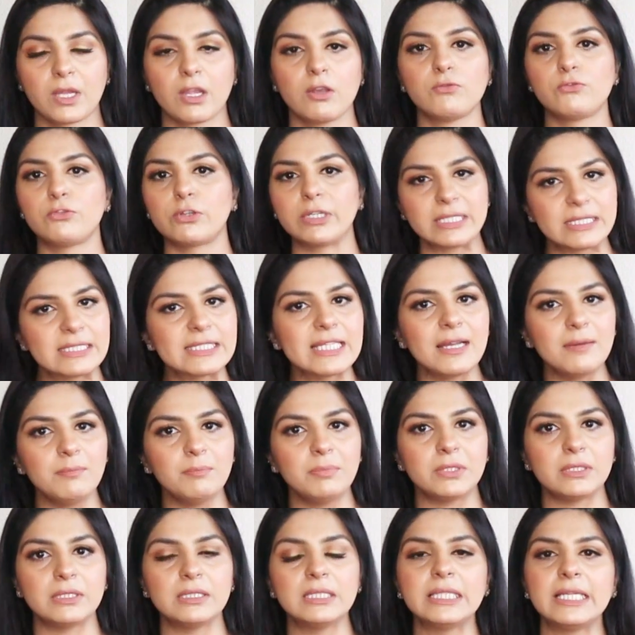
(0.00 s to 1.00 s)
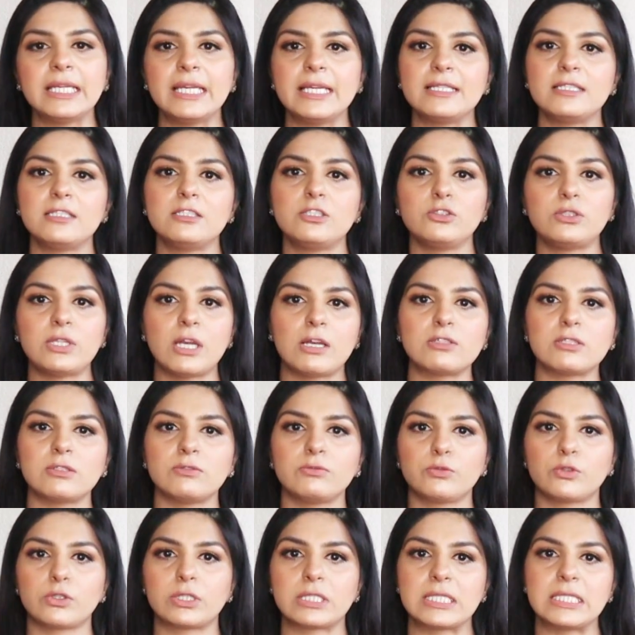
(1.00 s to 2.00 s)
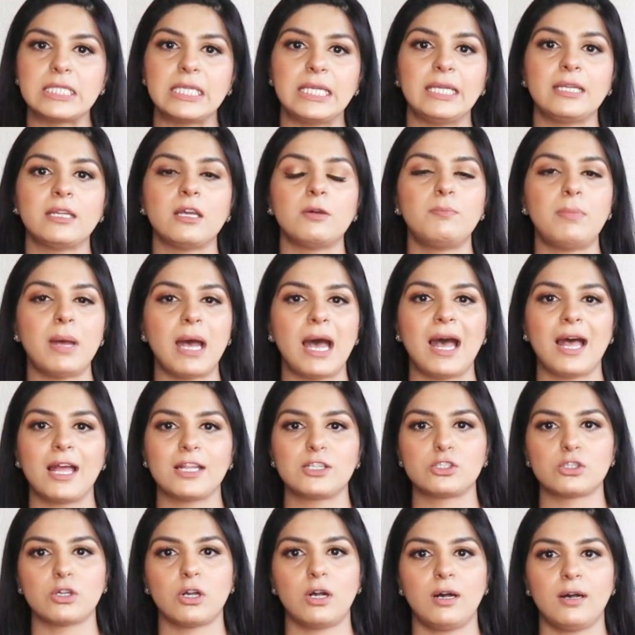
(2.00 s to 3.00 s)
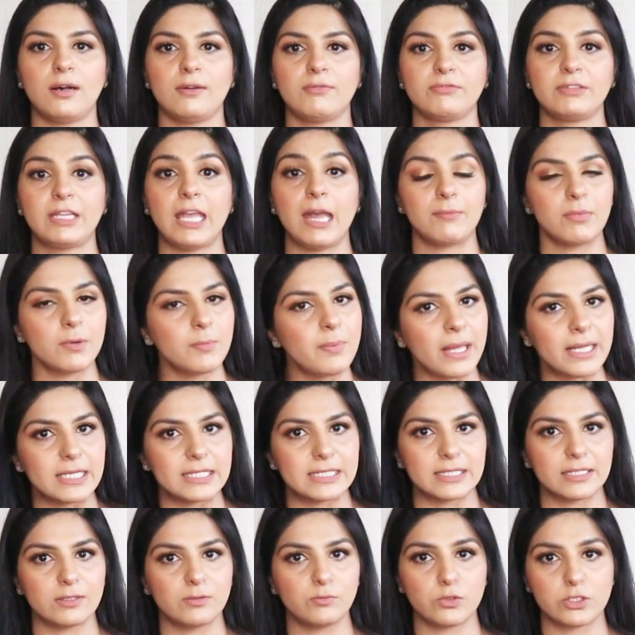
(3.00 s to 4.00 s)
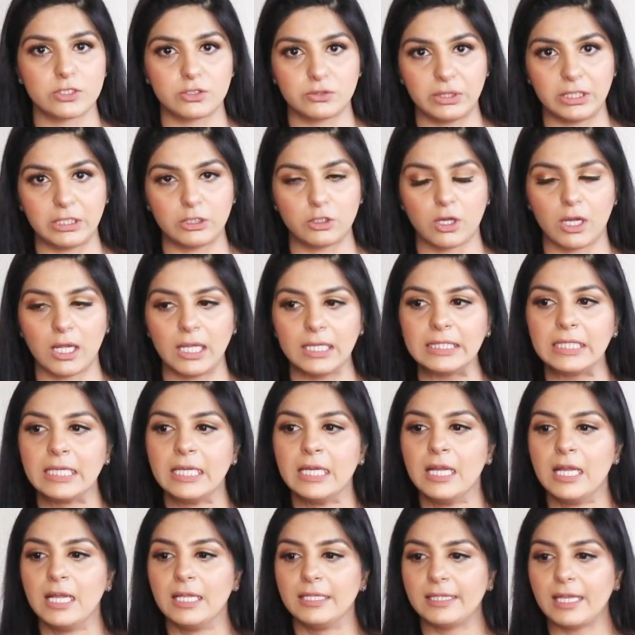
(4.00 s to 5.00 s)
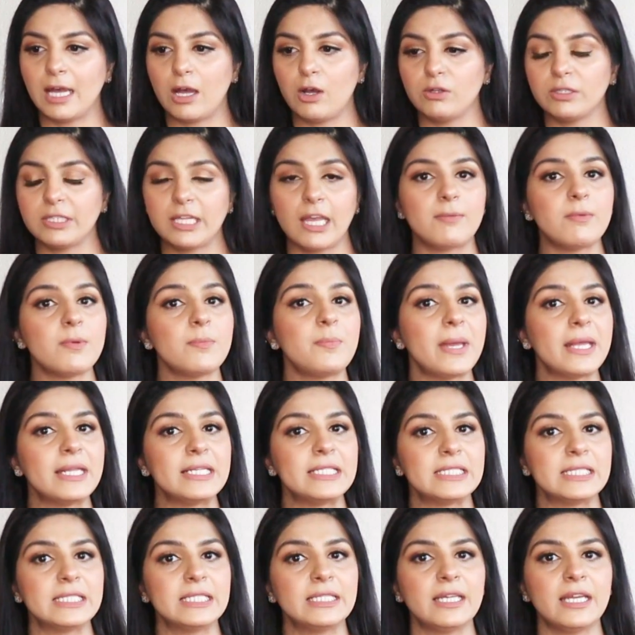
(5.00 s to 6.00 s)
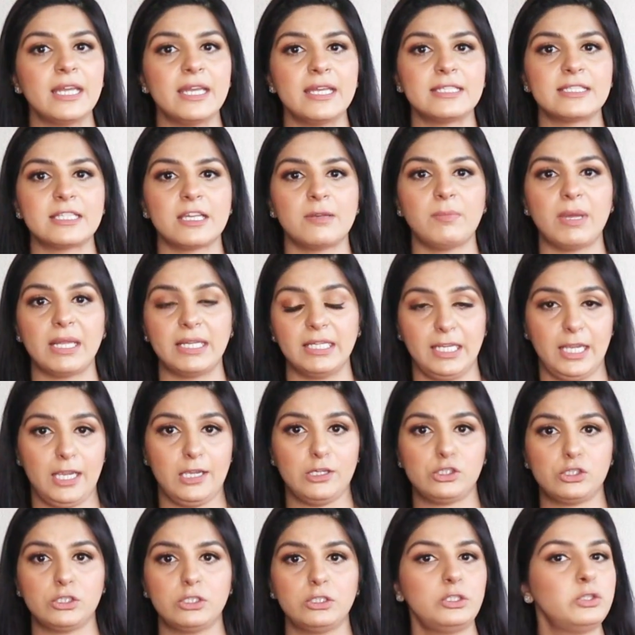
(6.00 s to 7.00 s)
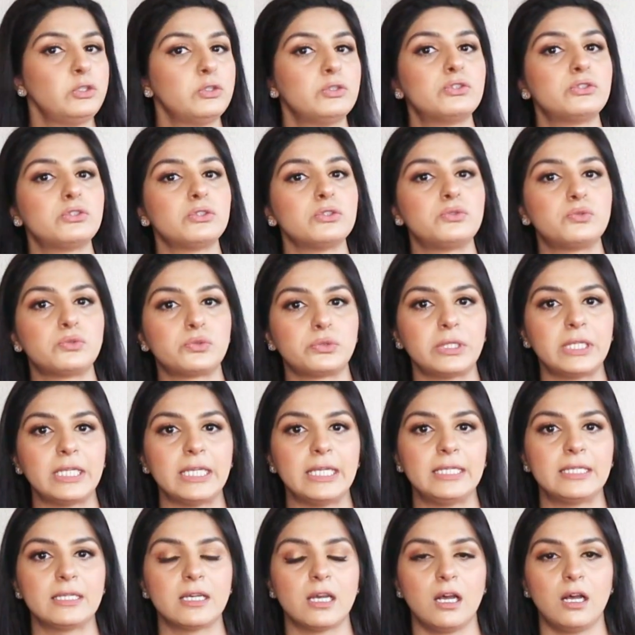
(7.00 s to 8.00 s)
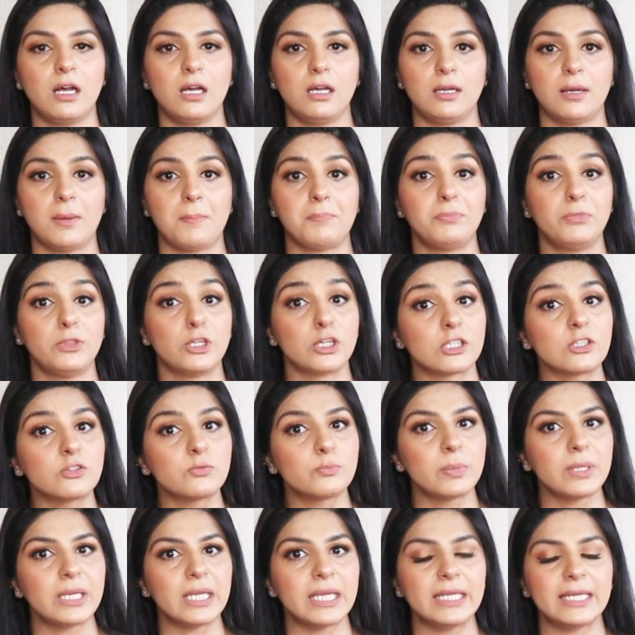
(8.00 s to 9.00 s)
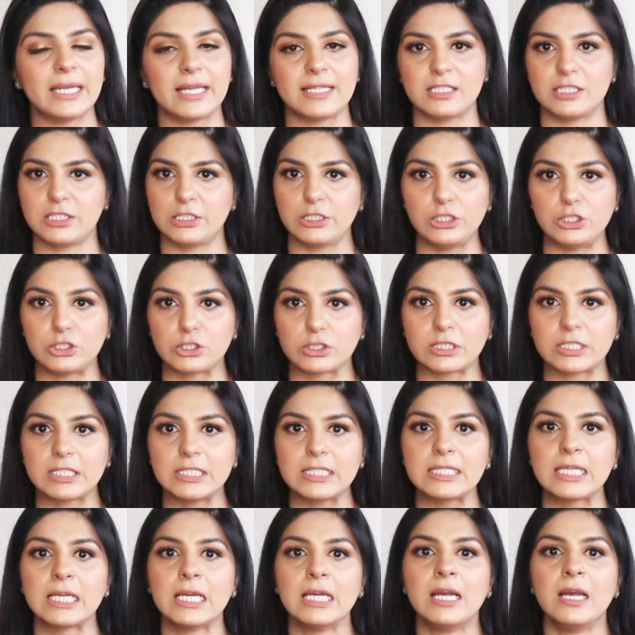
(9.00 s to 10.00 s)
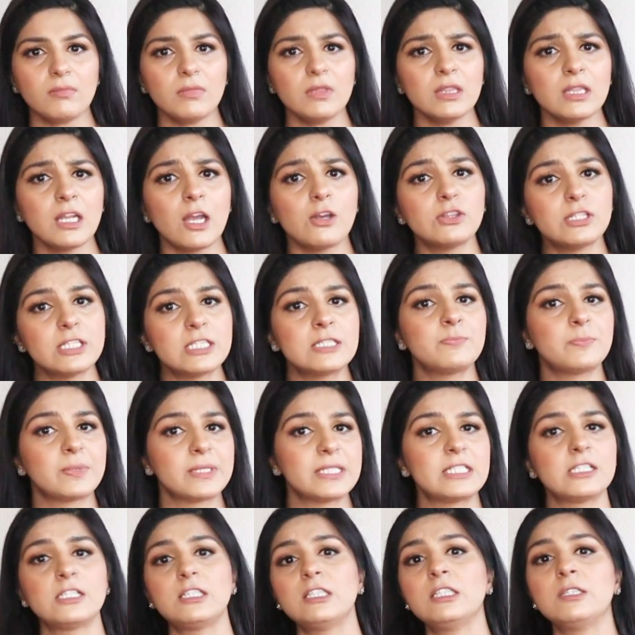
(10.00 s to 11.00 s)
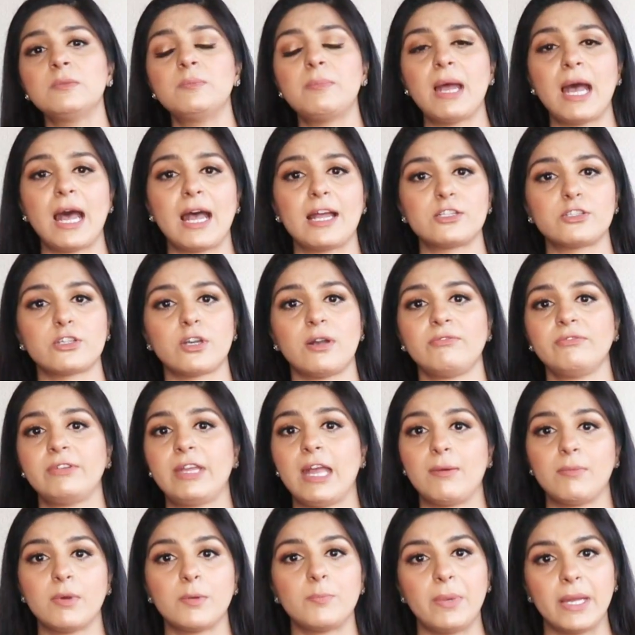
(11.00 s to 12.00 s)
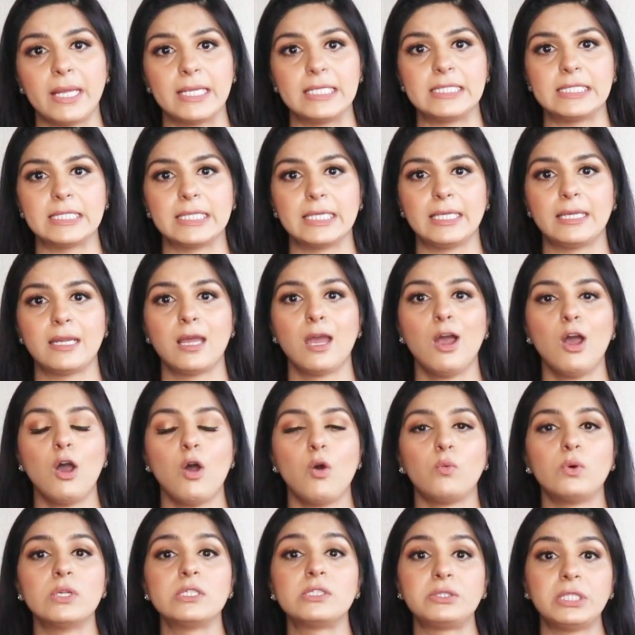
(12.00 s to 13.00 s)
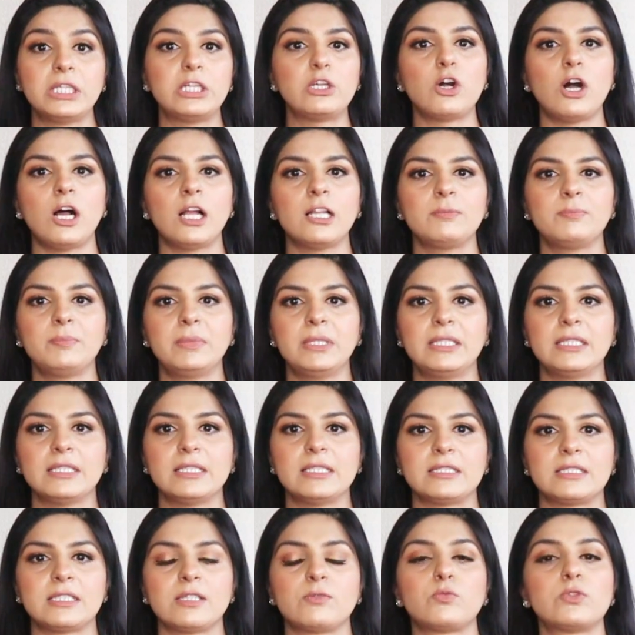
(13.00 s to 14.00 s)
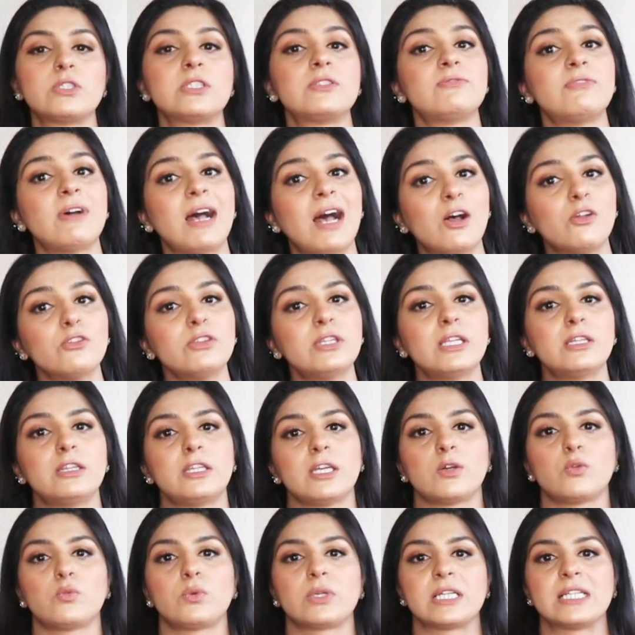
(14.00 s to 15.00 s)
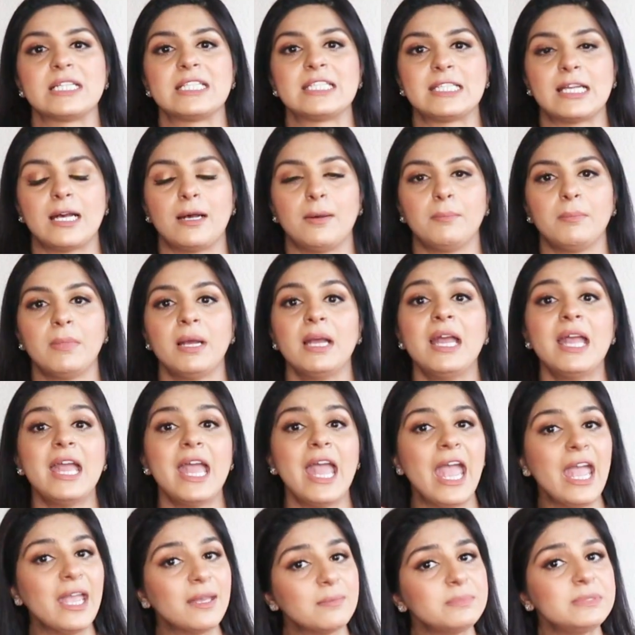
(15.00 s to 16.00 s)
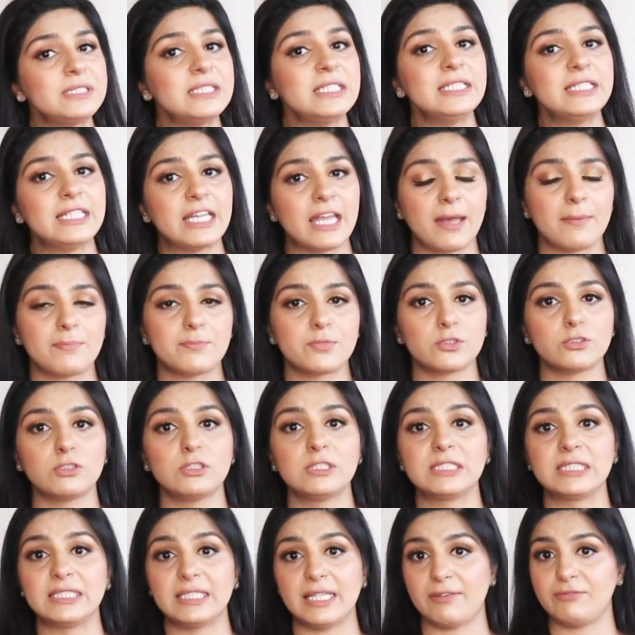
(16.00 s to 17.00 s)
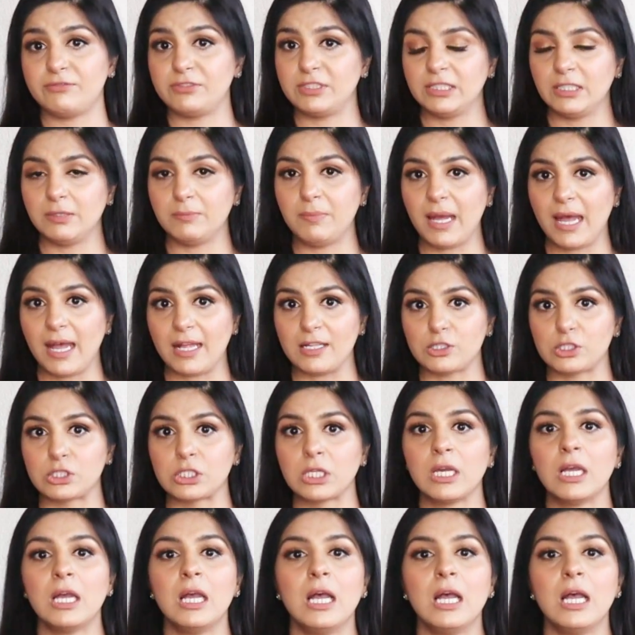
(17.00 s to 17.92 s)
For example, in 2014, a batch of gabapentin was recalled. Now, gabapentin is a medication used to treat nerve pain and seizures. Now, this particular batch of gabapentin was recalled because it was found that there were some empty capsules left in the batch.